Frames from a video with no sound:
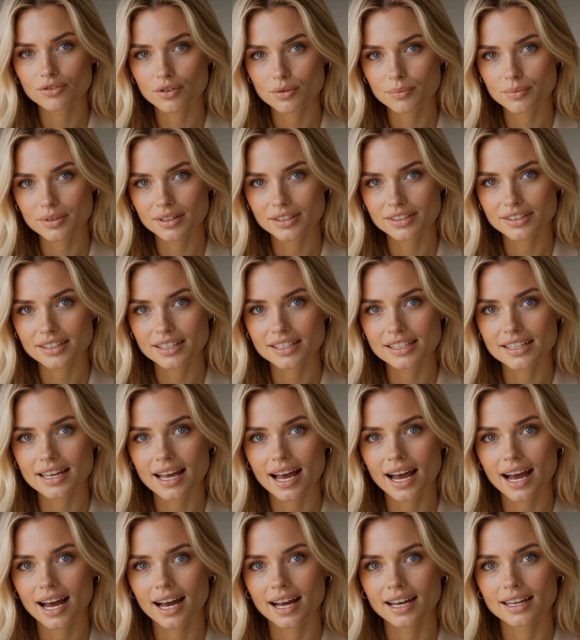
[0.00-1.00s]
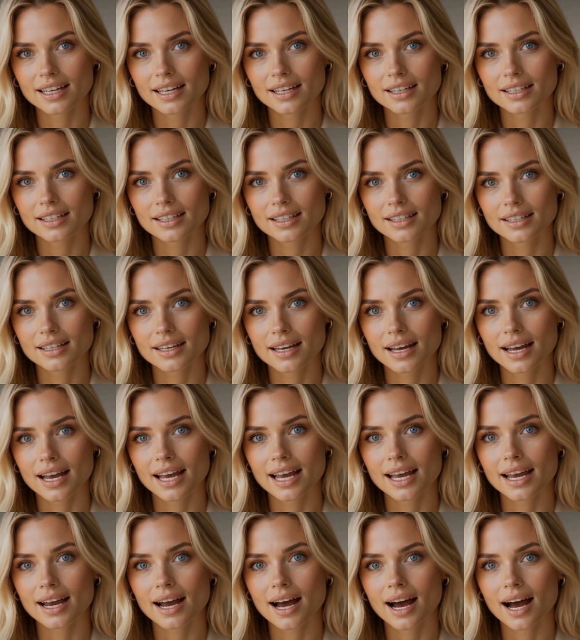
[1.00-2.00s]
your business had an
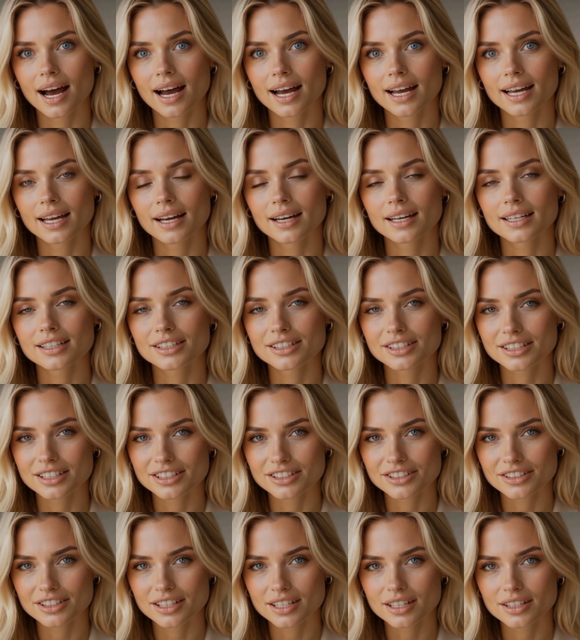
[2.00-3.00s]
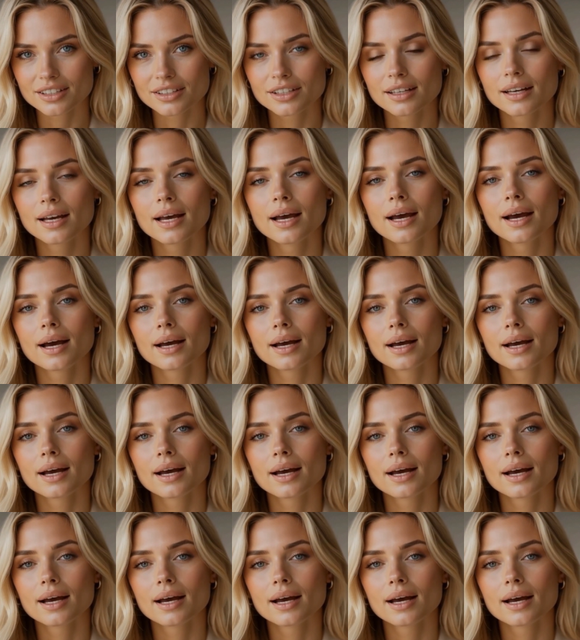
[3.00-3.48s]
AI assistant